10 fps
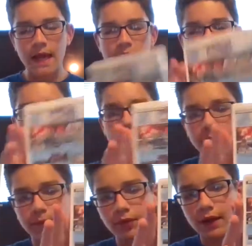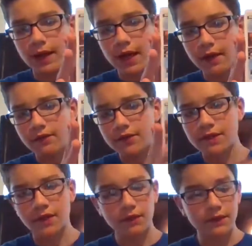and it's what they play
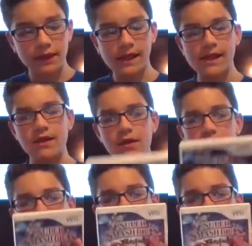every single day.